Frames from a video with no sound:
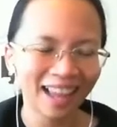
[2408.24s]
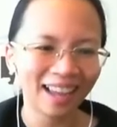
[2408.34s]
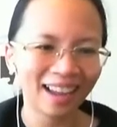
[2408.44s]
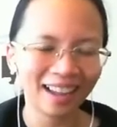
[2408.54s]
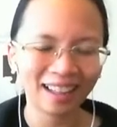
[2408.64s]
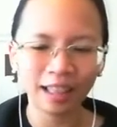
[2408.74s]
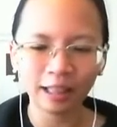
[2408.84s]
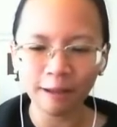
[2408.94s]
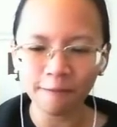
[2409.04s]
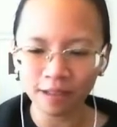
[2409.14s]

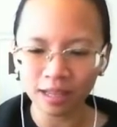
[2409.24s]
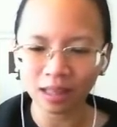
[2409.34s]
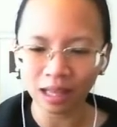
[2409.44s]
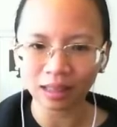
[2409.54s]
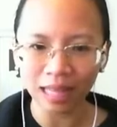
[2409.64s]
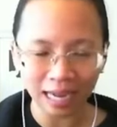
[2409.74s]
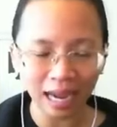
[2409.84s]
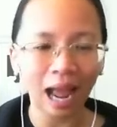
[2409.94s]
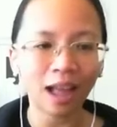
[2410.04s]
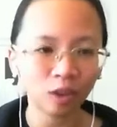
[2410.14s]
they feel that they
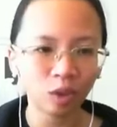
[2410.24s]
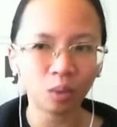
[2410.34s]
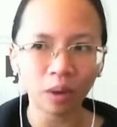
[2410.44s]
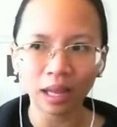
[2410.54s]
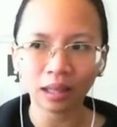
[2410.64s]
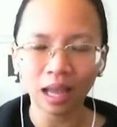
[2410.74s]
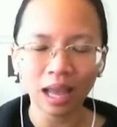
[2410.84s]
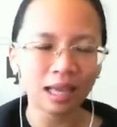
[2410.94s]
can do it,